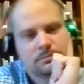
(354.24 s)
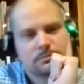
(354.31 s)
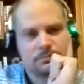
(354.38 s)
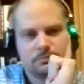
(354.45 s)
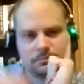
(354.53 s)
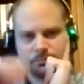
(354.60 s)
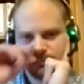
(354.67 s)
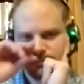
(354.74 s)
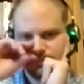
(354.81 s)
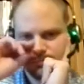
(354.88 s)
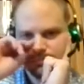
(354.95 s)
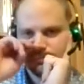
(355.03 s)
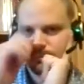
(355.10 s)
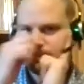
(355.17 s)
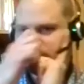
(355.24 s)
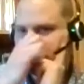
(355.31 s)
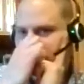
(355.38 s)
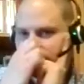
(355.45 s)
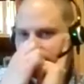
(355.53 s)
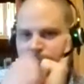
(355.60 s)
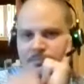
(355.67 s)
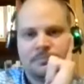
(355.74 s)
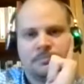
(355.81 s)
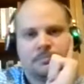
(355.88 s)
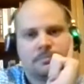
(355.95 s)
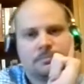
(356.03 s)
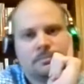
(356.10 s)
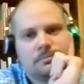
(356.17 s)

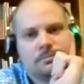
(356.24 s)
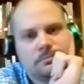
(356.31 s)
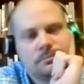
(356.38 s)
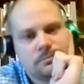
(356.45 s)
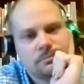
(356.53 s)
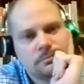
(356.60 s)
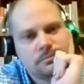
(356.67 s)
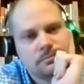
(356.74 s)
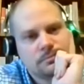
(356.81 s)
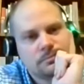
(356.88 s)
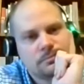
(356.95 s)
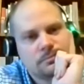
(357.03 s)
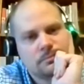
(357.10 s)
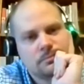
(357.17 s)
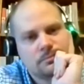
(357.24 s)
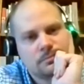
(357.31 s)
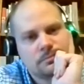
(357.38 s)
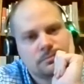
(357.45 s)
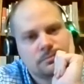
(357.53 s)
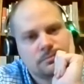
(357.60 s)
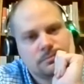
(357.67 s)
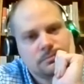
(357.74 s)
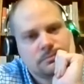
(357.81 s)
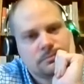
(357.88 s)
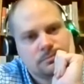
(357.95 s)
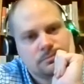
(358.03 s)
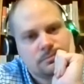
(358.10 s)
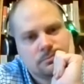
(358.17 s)

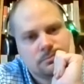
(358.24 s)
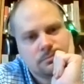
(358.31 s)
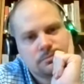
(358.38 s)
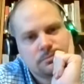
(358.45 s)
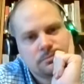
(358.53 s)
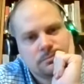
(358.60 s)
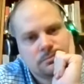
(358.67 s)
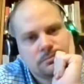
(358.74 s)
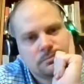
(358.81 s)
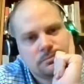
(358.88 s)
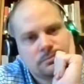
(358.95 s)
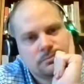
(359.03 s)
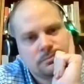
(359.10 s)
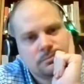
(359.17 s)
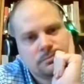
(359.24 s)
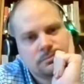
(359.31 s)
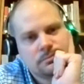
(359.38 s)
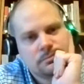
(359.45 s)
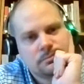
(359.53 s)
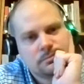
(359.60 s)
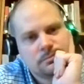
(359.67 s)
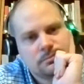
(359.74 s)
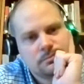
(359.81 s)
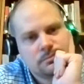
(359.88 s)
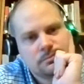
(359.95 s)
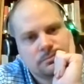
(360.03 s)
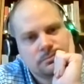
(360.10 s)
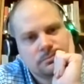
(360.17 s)

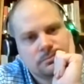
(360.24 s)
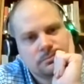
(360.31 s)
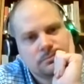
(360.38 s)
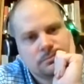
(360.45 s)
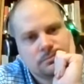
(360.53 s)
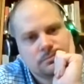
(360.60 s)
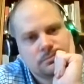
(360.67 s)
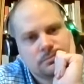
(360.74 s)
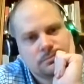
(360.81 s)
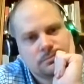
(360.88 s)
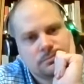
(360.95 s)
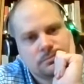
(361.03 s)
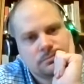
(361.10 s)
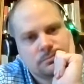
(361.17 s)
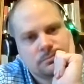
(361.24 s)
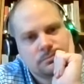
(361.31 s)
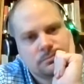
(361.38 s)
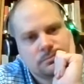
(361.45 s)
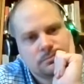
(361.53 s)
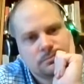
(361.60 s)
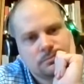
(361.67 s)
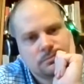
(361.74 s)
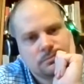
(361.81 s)
(silent)